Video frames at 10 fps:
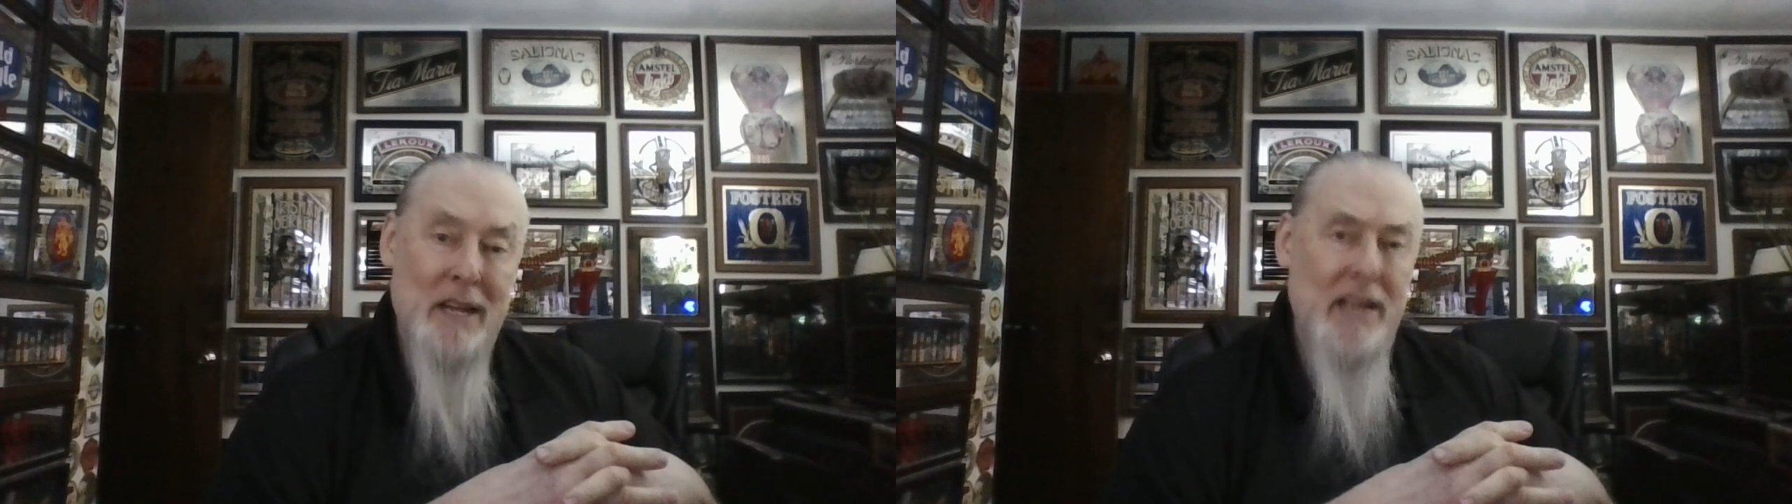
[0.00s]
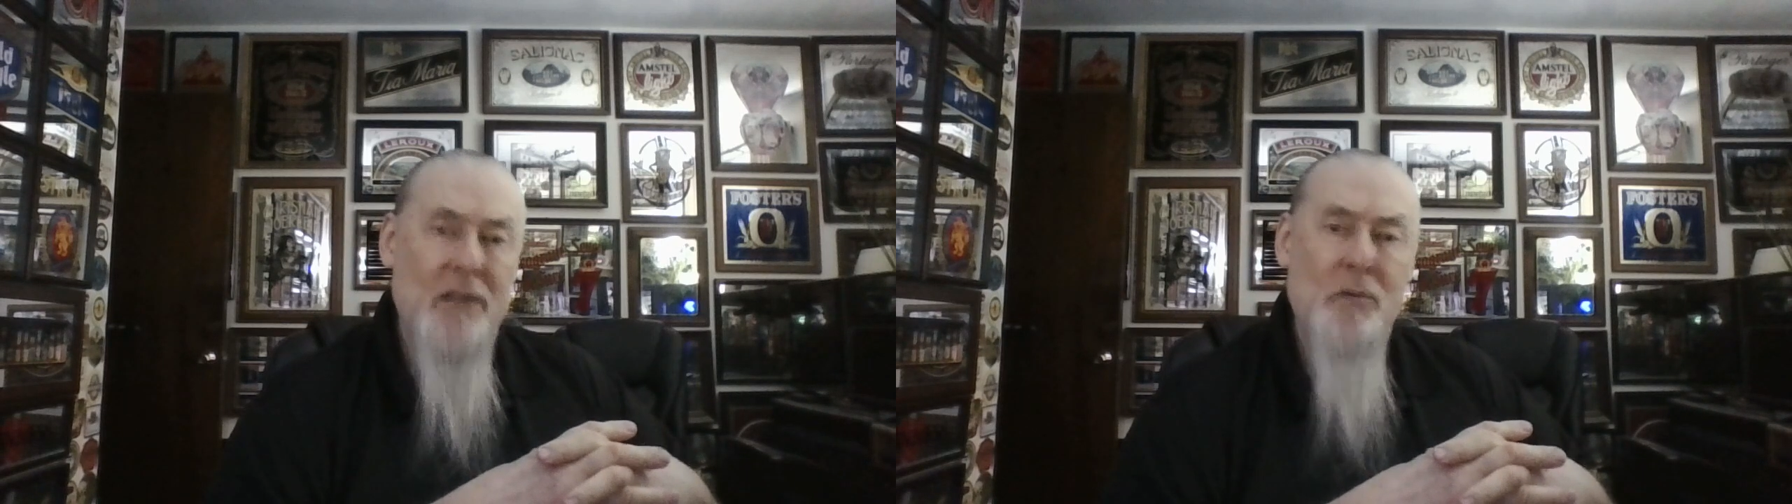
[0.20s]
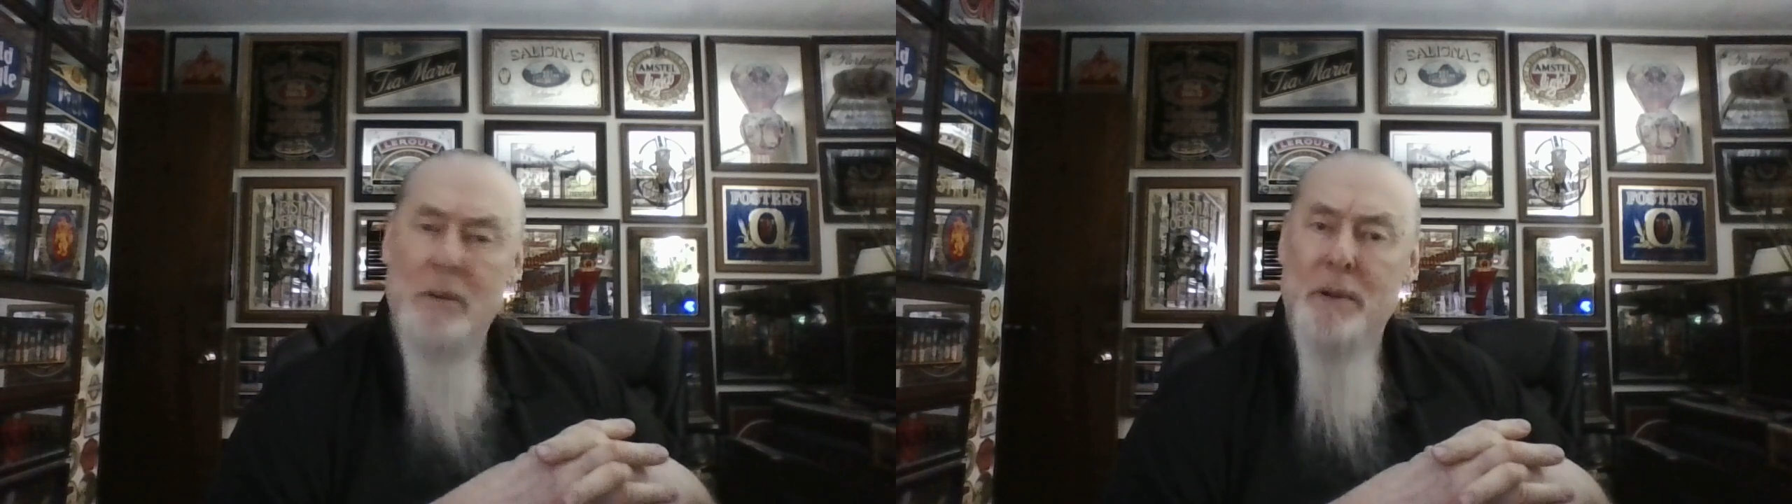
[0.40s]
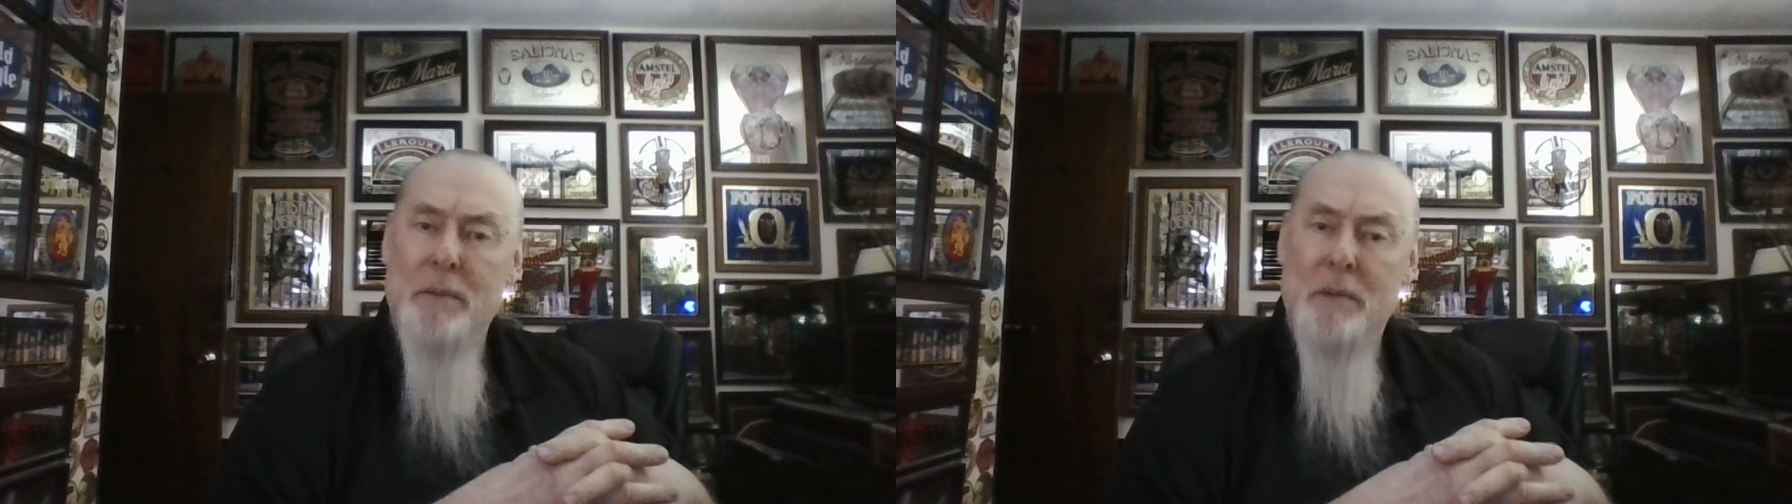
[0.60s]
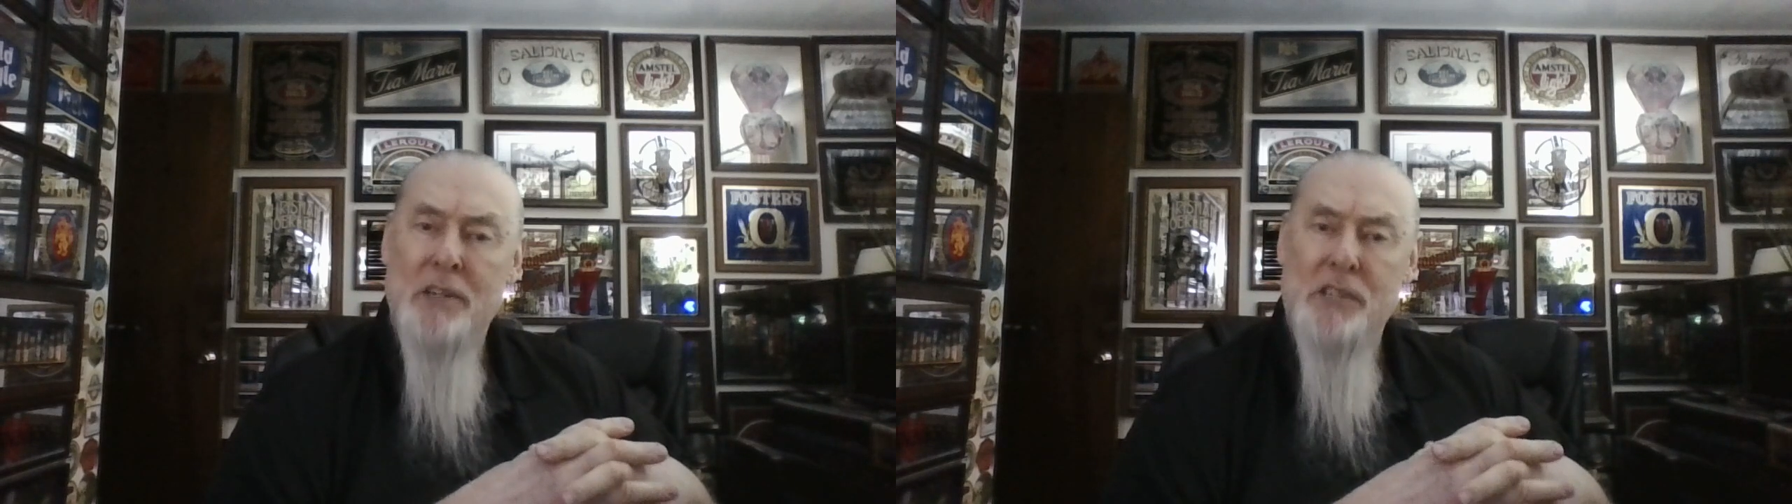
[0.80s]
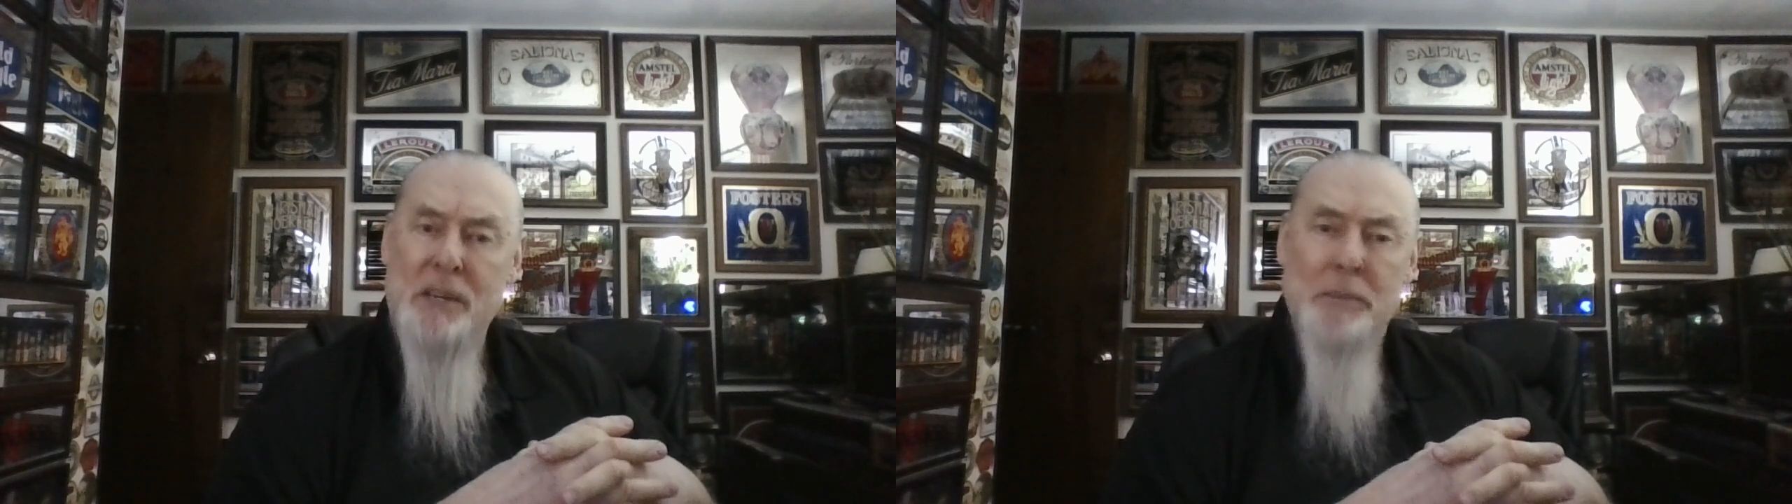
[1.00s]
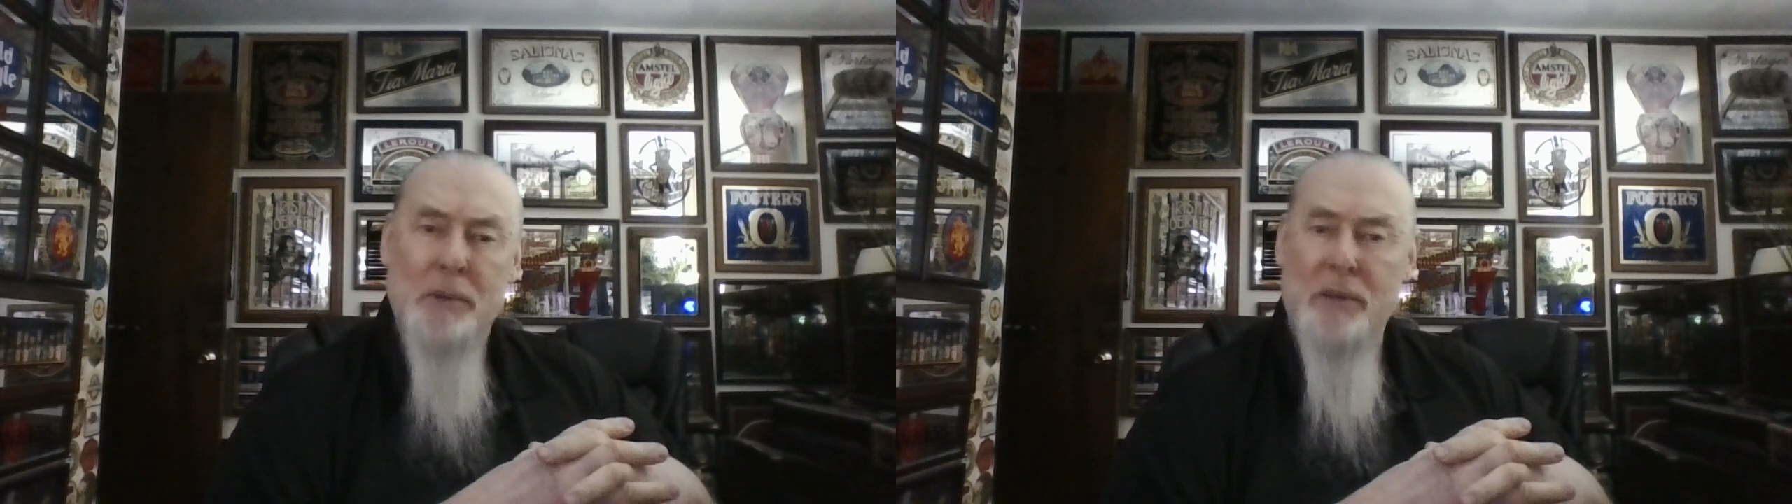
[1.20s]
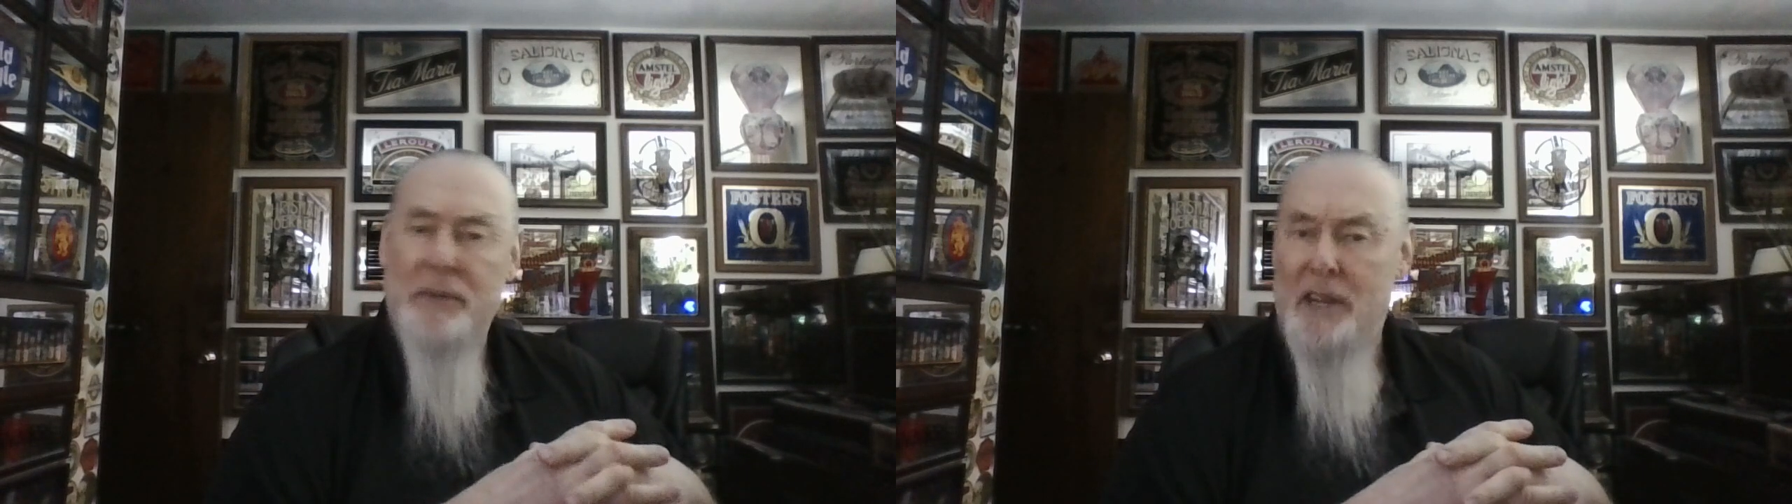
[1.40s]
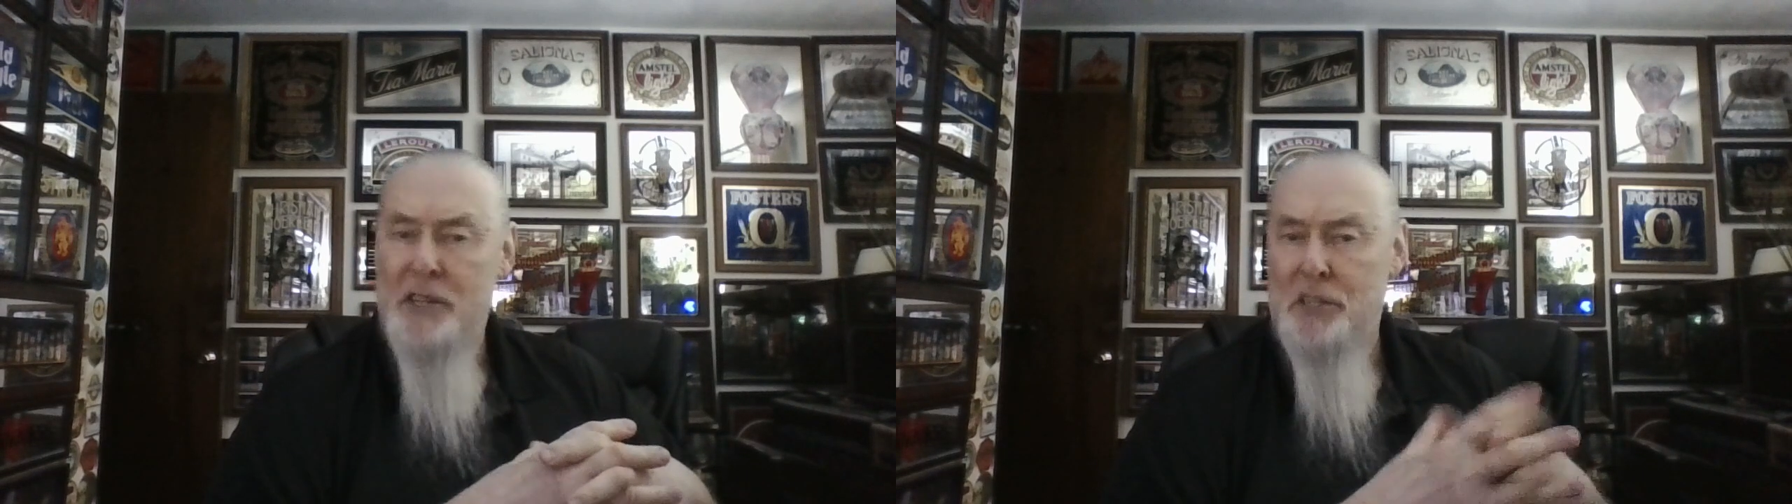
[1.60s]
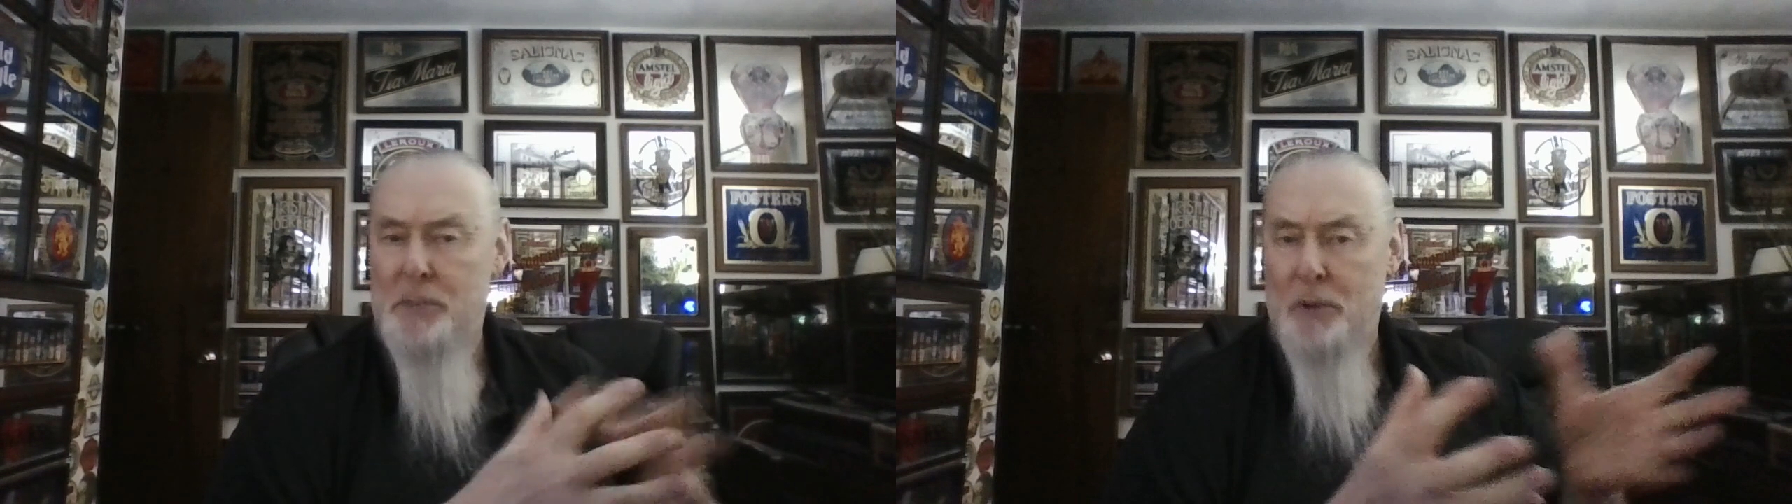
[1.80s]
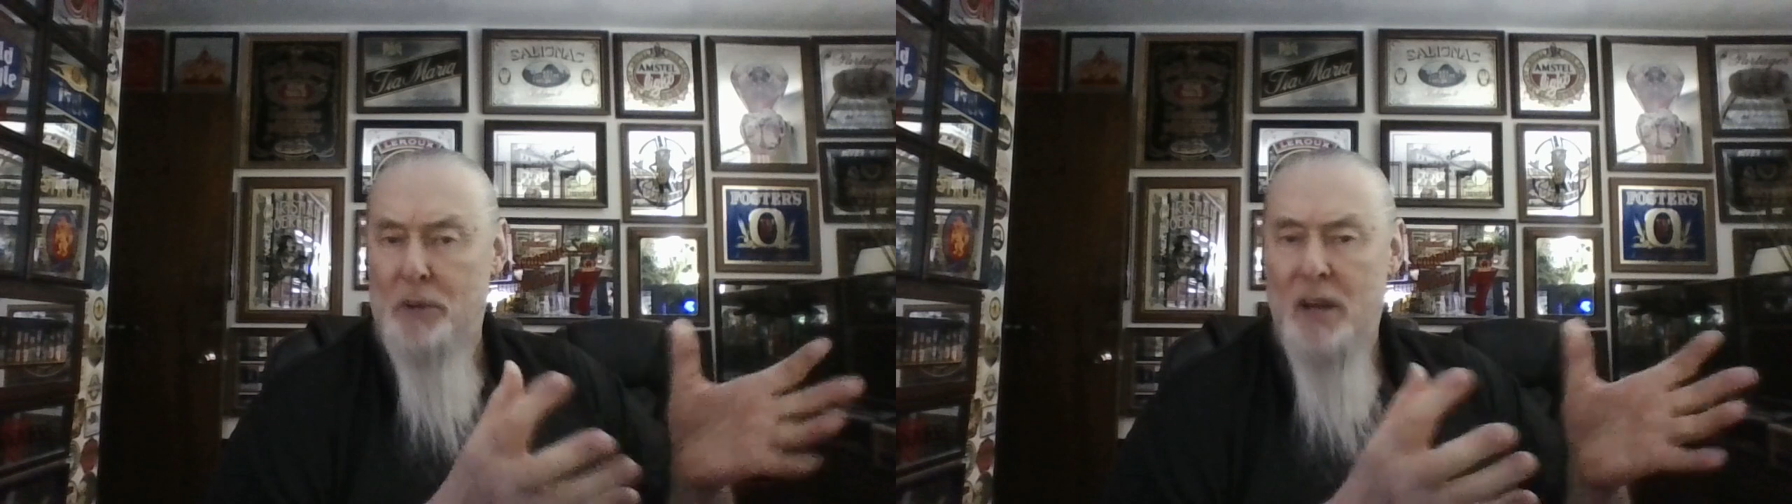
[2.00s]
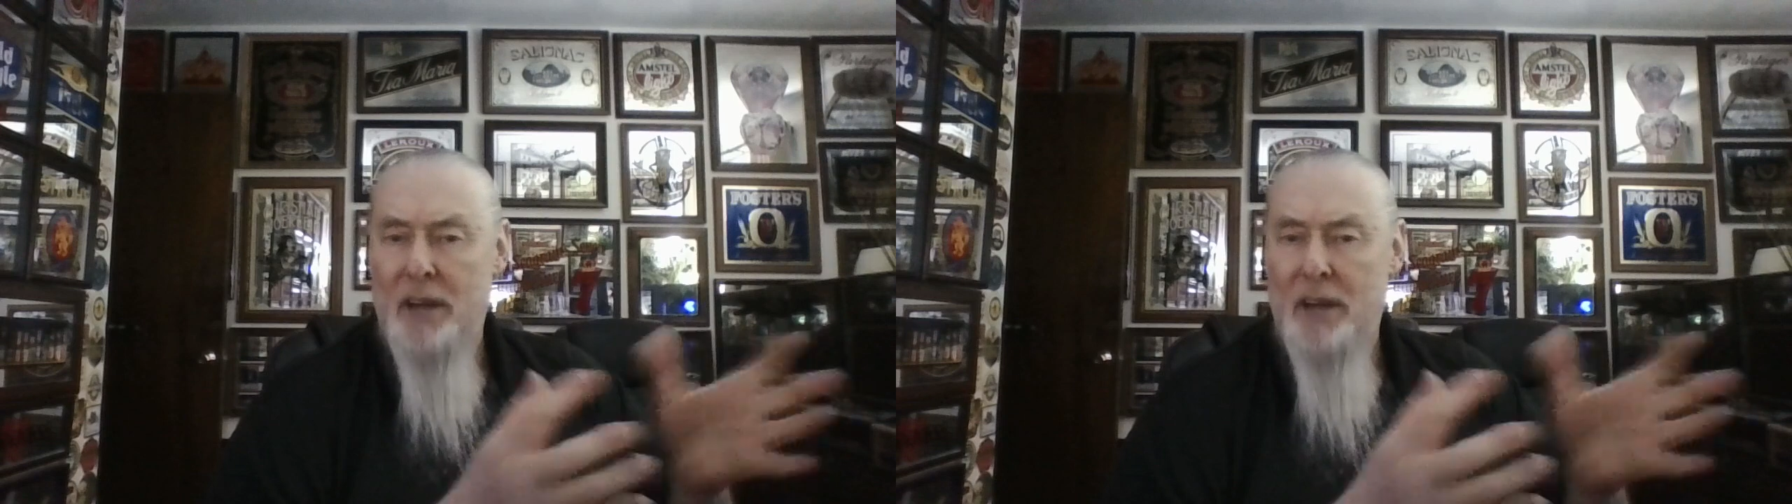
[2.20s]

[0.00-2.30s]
It would be much simpler if they just put